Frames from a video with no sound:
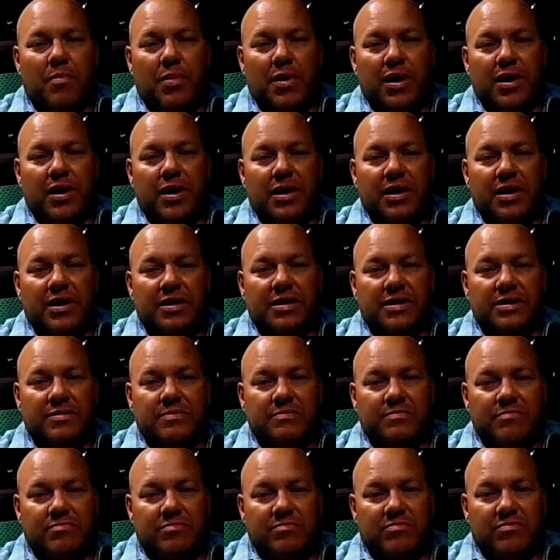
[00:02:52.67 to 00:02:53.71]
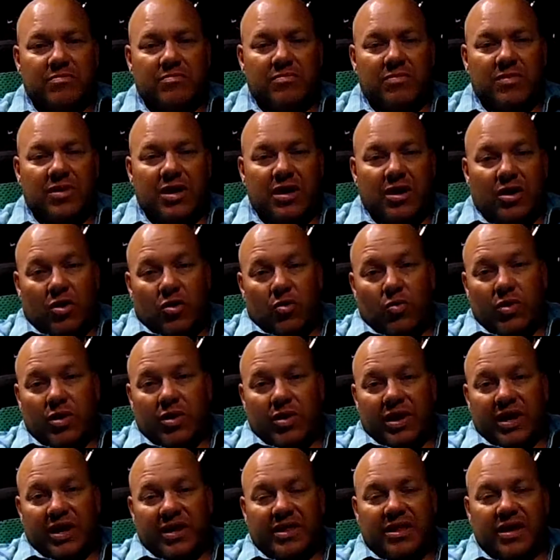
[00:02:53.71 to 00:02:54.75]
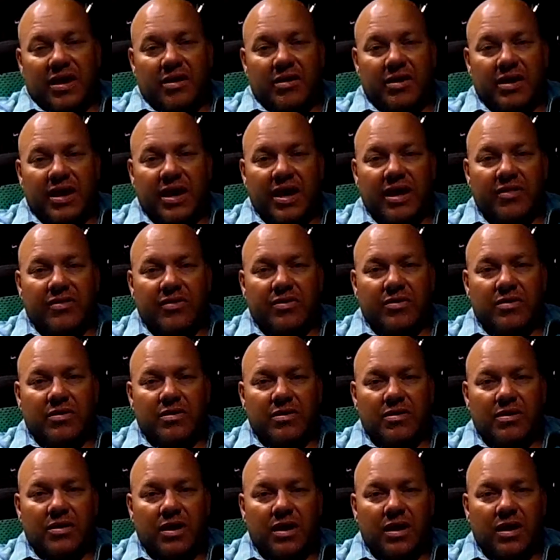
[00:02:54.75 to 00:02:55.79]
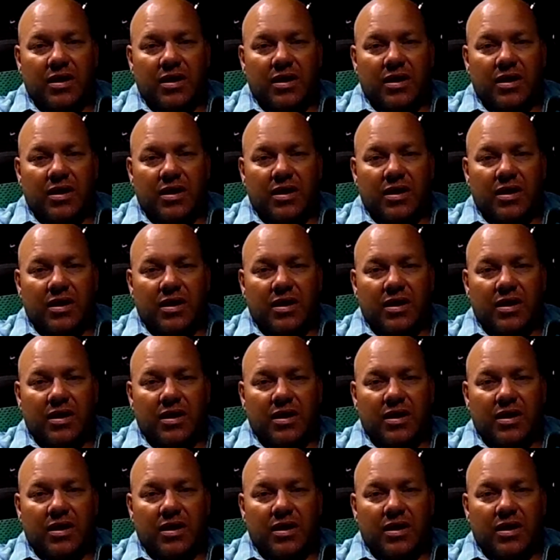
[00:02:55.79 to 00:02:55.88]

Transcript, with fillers: but, you know, we'll get there together.